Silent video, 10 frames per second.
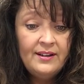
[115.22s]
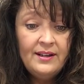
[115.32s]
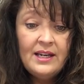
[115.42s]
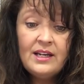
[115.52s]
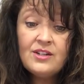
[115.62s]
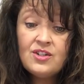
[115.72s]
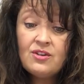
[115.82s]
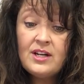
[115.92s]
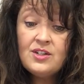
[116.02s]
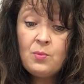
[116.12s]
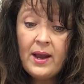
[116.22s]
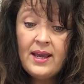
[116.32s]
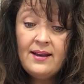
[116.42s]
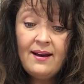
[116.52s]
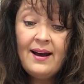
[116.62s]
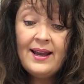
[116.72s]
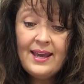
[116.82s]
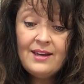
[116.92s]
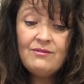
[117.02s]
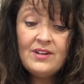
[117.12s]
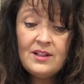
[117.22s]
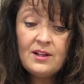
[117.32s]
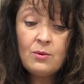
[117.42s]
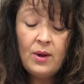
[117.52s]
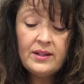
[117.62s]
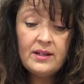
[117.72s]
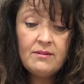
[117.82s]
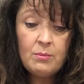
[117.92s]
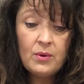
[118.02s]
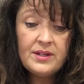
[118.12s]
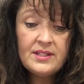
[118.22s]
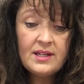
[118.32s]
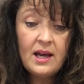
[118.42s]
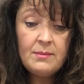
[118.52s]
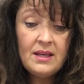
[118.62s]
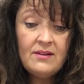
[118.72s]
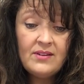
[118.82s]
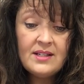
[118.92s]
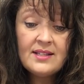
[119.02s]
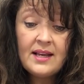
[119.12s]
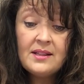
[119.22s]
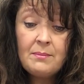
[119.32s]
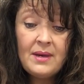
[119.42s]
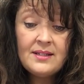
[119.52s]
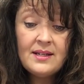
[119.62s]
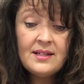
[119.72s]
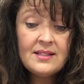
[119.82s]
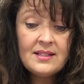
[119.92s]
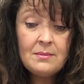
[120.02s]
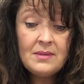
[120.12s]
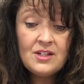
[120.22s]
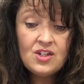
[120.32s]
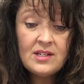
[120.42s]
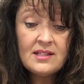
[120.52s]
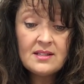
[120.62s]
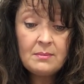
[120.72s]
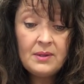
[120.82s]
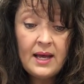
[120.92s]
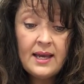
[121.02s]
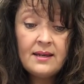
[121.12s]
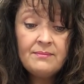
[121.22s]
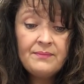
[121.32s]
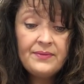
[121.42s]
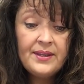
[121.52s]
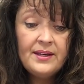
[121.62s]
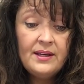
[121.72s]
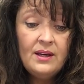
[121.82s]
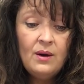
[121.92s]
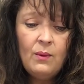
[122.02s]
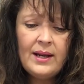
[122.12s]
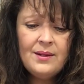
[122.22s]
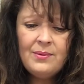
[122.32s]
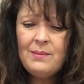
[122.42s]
In a strange way, I envied the quality of Morrie's time, even as I lamented its diminishing supply. Why did we